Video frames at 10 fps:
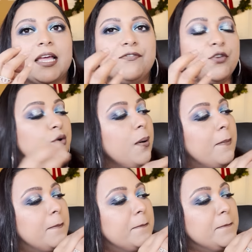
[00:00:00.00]
If you
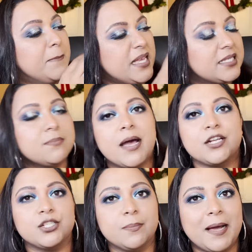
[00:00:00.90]

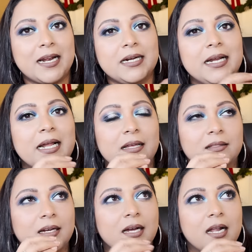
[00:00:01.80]
mismatch the palette,
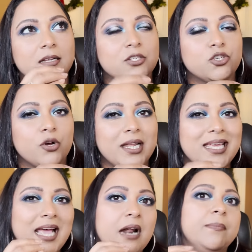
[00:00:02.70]
the color story
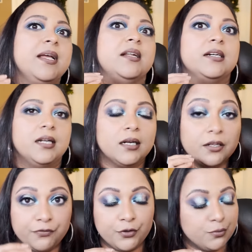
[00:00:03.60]
can be a little
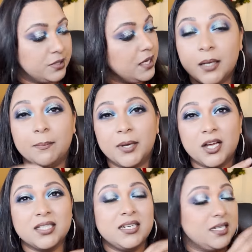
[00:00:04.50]
confusing because it